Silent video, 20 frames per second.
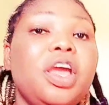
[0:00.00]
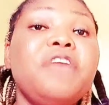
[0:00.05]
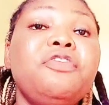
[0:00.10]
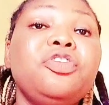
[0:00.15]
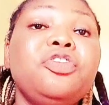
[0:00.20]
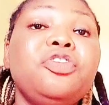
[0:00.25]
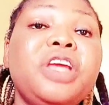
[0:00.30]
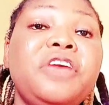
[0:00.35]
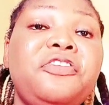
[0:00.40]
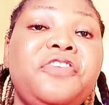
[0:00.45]

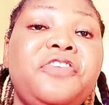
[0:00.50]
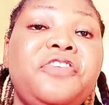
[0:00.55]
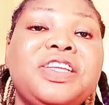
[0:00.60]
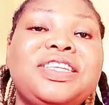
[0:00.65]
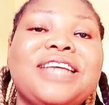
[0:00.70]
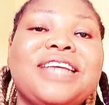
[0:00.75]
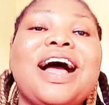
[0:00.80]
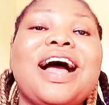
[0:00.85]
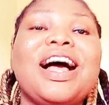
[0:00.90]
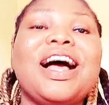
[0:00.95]
even if
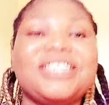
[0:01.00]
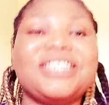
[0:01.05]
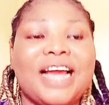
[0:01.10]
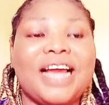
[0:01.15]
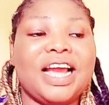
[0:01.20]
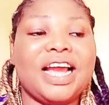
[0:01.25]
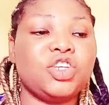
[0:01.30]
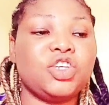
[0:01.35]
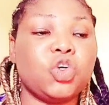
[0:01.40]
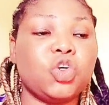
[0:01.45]
it has
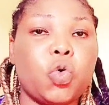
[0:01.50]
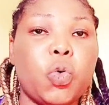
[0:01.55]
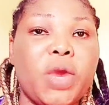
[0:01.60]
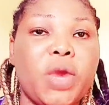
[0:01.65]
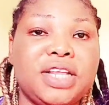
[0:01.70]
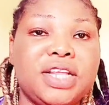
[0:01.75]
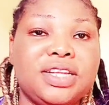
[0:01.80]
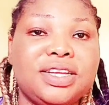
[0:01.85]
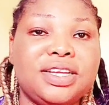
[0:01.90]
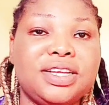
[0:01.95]

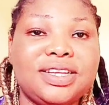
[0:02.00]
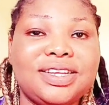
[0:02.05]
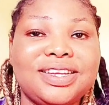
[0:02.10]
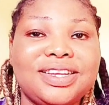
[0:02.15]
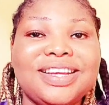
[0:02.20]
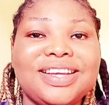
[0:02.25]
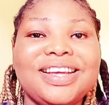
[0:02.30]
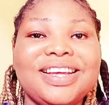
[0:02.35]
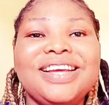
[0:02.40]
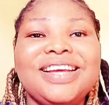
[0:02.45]
hydroquine,
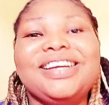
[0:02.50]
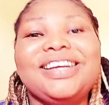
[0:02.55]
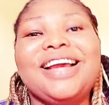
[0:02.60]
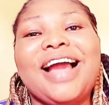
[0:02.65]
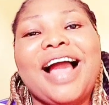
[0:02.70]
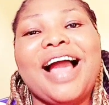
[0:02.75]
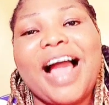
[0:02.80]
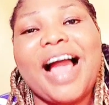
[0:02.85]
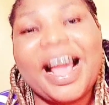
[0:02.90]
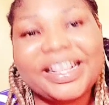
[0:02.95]

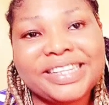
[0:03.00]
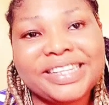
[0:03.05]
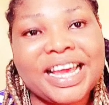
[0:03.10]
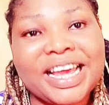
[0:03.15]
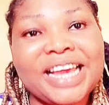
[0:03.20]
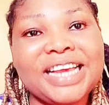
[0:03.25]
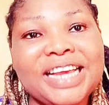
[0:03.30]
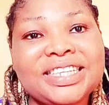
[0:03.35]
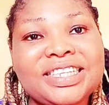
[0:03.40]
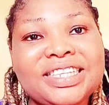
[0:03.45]

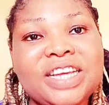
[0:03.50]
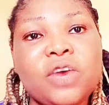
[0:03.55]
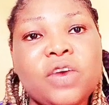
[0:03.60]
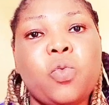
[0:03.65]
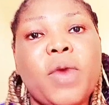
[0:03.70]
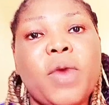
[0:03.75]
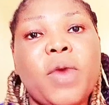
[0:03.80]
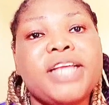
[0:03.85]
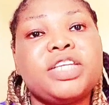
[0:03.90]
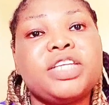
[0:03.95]
there is
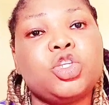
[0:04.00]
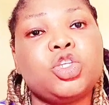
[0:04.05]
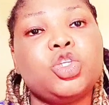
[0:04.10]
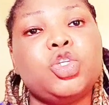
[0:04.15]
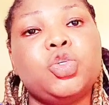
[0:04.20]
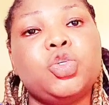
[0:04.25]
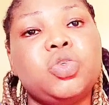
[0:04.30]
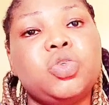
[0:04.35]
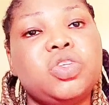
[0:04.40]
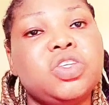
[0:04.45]
a way to
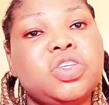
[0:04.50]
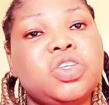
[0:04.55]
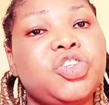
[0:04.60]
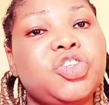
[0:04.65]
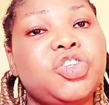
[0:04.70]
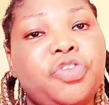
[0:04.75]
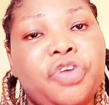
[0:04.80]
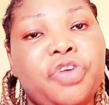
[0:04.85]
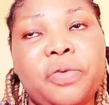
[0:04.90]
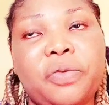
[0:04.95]
use
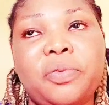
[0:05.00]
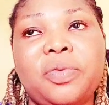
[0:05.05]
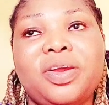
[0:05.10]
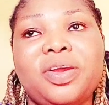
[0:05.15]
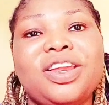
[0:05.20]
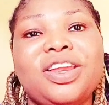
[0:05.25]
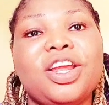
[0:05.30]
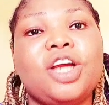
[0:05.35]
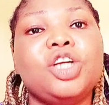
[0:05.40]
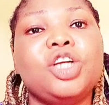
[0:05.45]
this
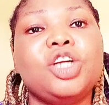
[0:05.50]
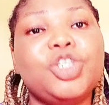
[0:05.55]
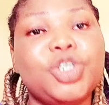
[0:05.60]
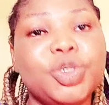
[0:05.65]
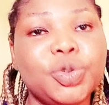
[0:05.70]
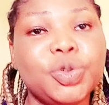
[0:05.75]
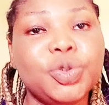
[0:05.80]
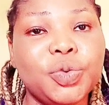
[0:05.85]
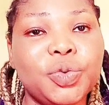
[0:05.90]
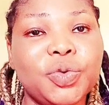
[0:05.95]
cream
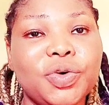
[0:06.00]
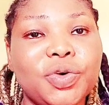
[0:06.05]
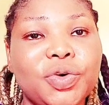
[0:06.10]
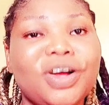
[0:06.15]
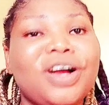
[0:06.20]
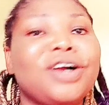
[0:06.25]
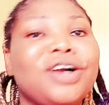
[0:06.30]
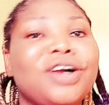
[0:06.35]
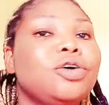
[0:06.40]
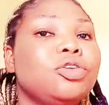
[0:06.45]
that you
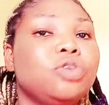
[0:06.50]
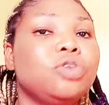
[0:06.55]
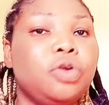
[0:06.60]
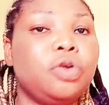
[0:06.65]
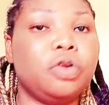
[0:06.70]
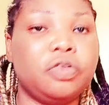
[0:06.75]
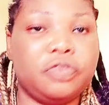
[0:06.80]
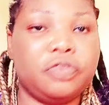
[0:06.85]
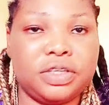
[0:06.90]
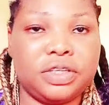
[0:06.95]
are
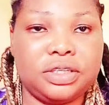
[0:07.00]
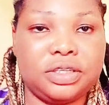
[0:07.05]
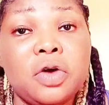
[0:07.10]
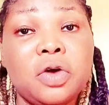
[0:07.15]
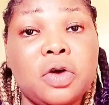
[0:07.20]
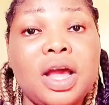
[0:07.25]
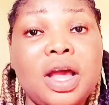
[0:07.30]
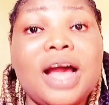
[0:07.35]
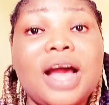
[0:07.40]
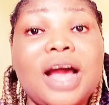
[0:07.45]
gonna love it,
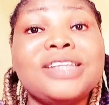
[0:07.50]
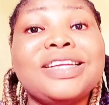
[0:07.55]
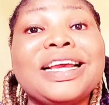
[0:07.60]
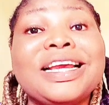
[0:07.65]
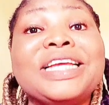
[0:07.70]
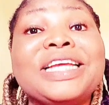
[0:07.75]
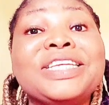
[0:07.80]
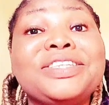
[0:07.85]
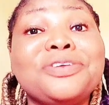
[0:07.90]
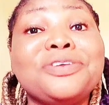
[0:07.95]
and there
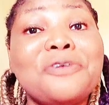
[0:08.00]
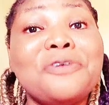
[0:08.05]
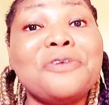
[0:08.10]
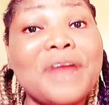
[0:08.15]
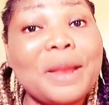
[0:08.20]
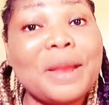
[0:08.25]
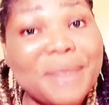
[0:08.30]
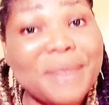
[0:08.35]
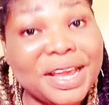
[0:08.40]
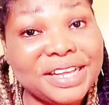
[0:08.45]
is a
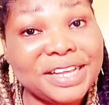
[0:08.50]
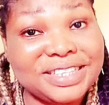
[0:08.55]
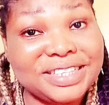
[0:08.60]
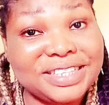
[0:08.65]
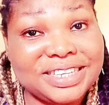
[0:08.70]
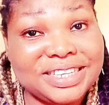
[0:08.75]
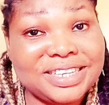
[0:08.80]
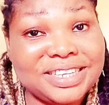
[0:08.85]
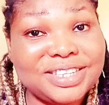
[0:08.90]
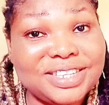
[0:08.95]

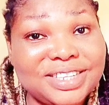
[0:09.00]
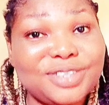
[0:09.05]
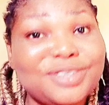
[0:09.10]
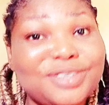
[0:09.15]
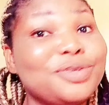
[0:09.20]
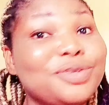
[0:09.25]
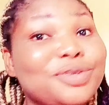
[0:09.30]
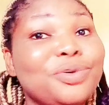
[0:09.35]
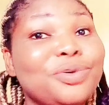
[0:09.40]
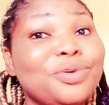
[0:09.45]
remedy
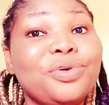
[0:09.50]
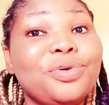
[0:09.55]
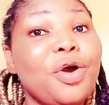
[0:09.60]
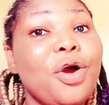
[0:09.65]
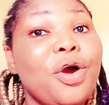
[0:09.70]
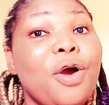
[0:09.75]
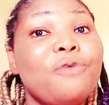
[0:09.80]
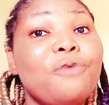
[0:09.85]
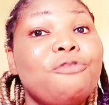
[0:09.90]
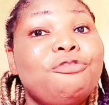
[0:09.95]
to
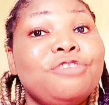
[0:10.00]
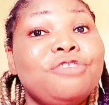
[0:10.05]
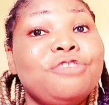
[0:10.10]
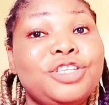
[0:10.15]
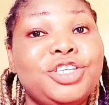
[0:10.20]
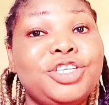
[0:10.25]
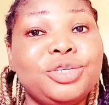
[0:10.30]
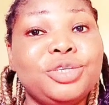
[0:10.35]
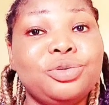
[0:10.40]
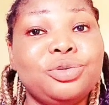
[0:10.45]

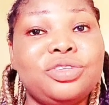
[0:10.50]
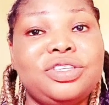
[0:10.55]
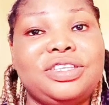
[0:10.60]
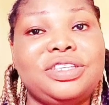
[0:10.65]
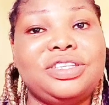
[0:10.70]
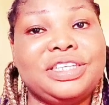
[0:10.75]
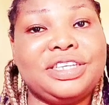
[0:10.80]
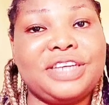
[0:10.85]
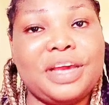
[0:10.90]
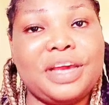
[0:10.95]
reduce
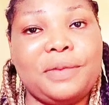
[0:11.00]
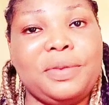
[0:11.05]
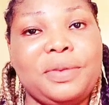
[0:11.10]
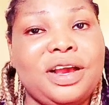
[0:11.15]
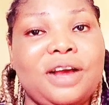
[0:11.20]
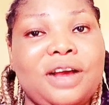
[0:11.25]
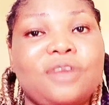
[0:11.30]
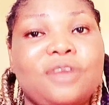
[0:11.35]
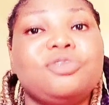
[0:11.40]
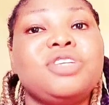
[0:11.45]
the
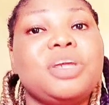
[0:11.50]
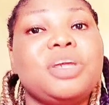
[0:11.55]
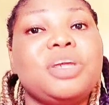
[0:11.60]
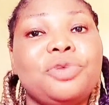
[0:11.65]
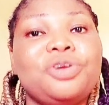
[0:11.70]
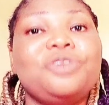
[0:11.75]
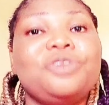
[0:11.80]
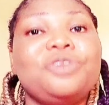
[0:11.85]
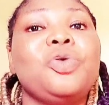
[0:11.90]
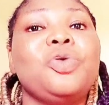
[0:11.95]
chemicals, which I'm
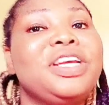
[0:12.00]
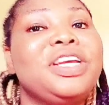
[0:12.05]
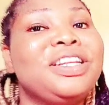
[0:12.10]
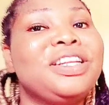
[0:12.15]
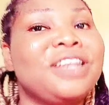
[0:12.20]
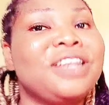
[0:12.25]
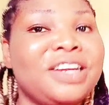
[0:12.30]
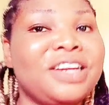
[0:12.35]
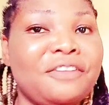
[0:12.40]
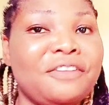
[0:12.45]
going to do in
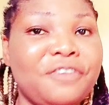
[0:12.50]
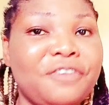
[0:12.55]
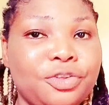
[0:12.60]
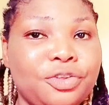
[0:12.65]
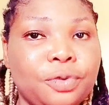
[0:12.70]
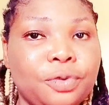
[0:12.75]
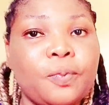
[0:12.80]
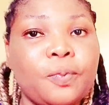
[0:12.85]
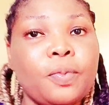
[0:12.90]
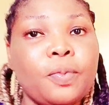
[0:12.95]
another
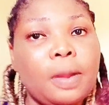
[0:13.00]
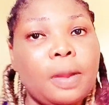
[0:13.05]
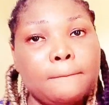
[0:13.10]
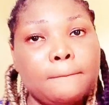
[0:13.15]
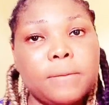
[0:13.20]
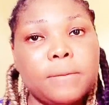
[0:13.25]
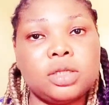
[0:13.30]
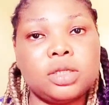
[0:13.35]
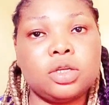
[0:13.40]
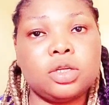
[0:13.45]
video,
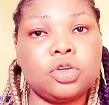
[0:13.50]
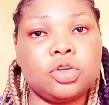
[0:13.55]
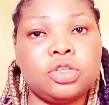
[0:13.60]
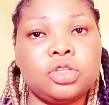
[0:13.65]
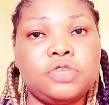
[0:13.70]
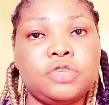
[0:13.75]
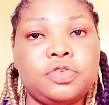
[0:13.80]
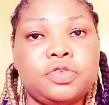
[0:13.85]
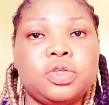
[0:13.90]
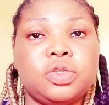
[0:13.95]
but not on
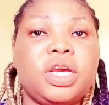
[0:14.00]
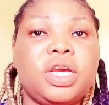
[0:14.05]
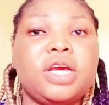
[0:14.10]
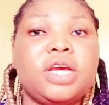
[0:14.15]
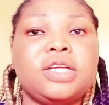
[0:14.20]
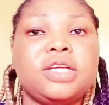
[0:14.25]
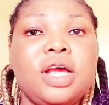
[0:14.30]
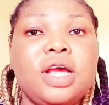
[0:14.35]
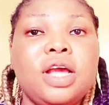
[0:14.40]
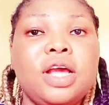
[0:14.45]
this video.
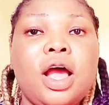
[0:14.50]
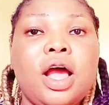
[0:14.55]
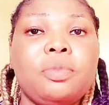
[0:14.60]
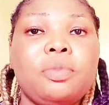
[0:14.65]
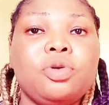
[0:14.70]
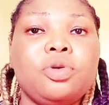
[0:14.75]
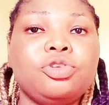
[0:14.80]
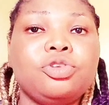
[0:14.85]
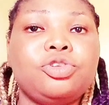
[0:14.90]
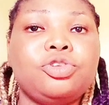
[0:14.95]
Yes, I'm
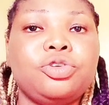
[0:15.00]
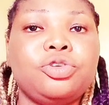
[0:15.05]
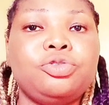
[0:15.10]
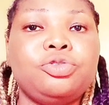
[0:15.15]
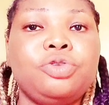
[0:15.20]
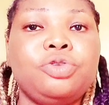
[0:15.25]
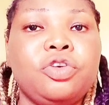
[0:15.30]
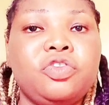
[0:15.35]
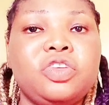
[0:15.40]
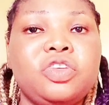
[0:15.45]
going to show you
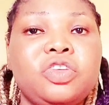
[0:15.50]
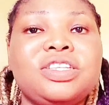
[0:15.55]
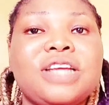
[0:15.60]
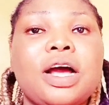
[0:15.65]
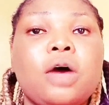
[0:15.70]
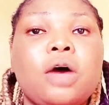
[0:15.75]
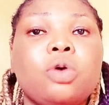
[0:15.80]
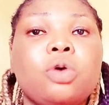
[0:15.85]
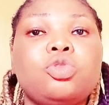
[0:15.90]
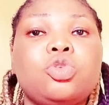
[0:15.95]
lovelies
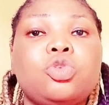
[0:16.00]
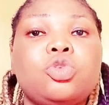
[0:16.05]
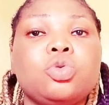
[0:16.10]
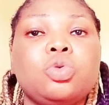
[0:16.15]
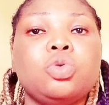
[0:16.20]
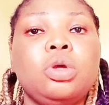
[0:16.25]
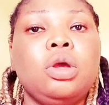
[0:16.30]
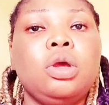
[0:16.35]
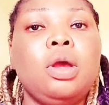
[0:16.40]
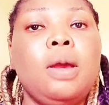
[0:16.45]
how to
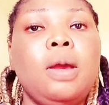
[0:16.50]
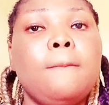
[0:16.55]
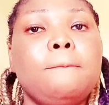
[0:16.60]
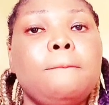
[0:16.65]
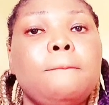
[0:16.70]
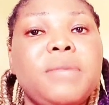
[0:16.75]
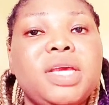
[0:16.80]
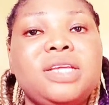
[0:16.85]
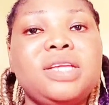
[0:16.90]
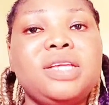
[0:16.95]

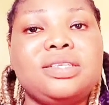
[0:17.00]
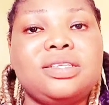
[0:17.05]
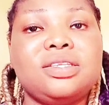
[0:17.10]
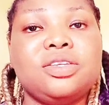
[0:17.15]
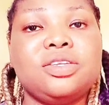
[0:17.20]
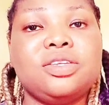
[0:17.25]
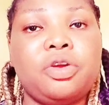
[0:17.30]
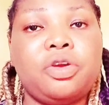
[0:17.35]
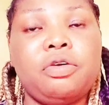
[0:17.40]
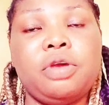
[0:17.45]
mix
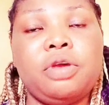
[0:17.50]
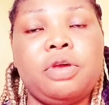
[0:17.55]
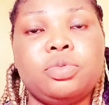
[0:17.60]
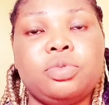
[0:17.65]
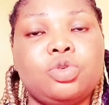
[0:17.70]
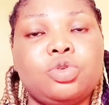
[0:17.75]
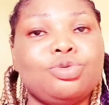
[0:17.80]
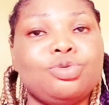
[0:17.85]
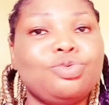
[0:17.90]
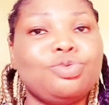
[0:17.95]
the cream
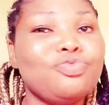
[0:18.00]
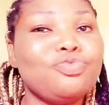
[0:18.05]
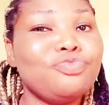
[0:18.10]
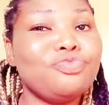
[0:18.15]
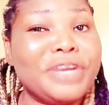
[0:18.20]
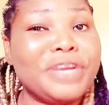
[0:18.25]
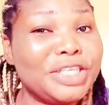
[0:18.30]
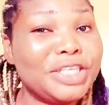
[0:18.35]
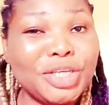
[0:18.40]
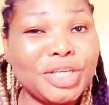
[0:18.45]
to
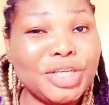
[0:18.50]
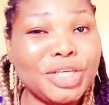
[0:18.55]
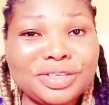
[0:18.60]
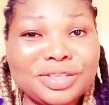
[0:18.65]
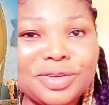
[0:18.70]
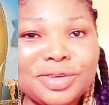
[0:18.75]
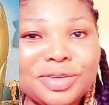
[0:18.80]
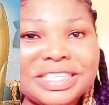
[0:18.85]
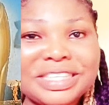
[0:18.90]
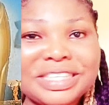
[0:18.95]
reduce
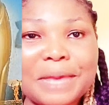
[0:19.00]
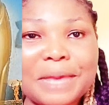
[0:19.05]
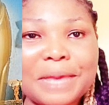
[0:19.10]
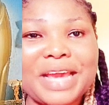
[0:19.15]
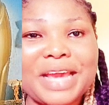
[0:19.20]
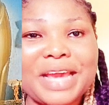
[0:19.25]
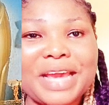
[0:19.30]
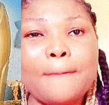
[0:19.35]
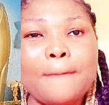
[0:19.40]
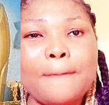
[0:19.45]
those
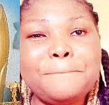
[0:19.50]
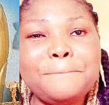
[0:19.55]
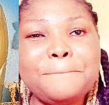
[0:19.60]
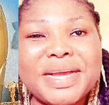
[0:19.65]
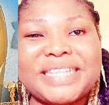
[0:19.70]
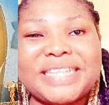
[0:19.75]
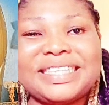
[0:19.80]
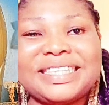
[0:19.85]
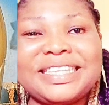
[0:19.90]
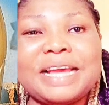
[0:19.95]
chemicals,
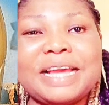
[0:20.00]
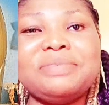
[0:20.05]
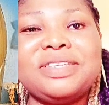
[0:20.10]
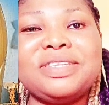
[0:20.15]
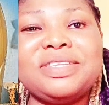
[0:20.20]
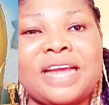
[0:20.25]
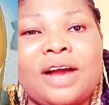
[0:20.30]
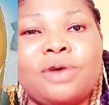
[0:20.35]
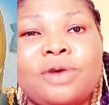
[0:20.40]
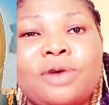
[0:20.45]
beat them
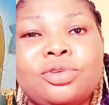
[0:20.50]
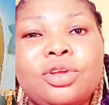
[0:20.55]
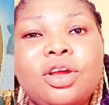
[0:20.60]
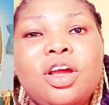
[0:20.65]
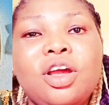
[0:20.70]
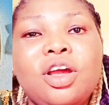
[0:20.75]
down